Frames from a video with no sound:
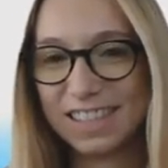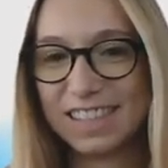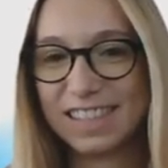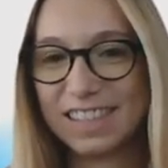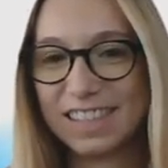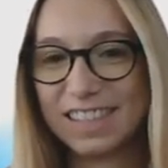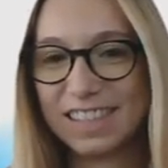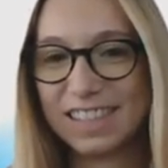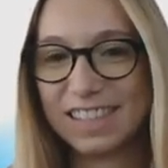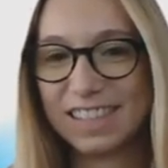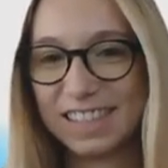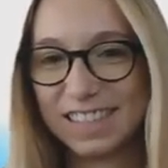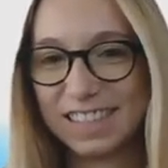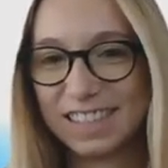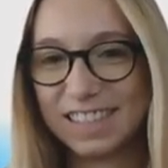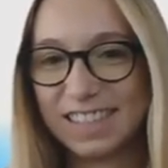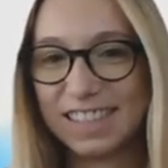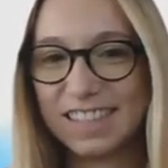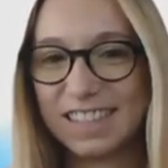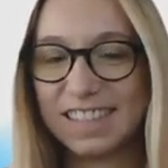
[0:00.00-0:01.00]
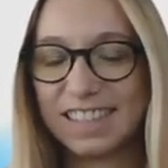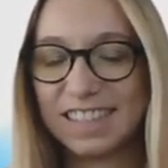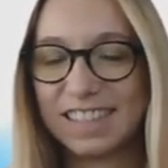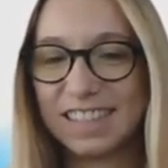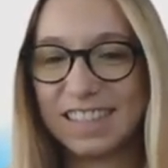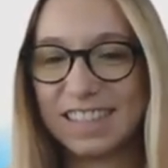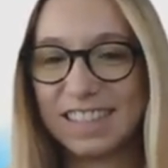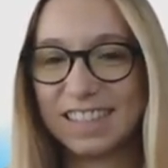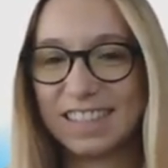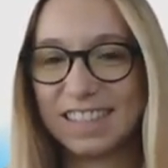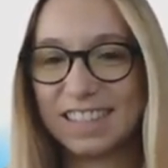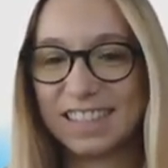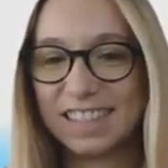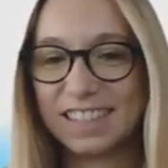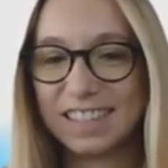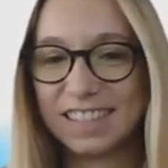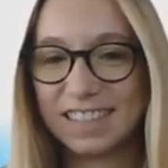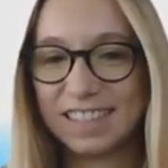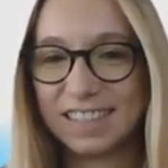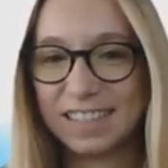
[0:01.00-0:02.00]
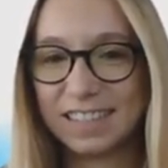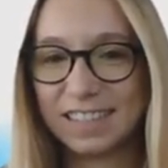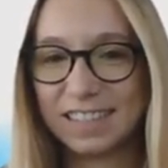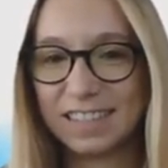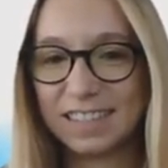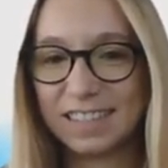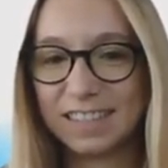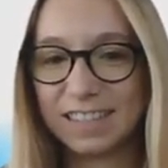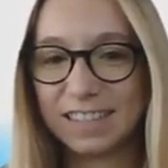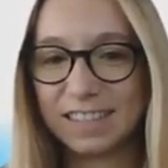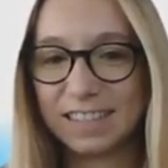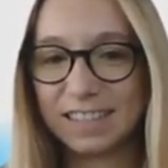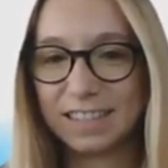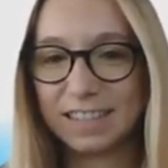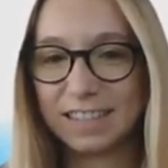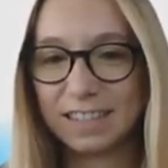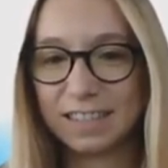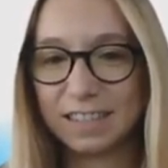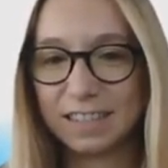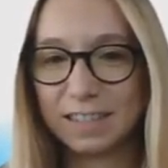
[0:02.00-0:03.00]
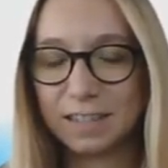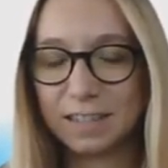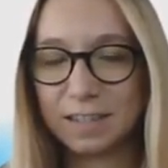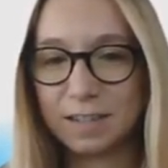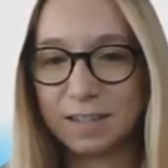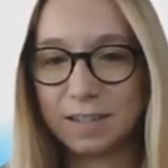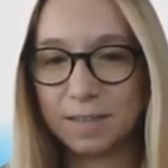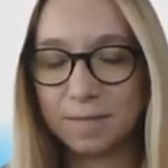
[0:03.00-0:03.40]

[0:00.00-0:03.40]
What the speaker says: (not speaking)